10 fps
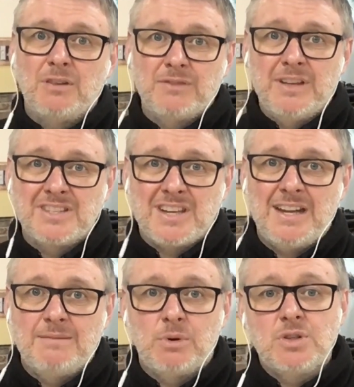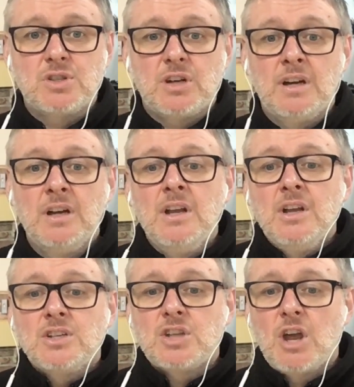off the entire moisture.
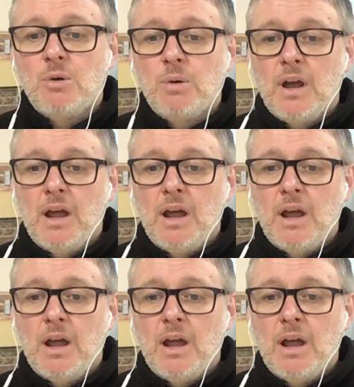So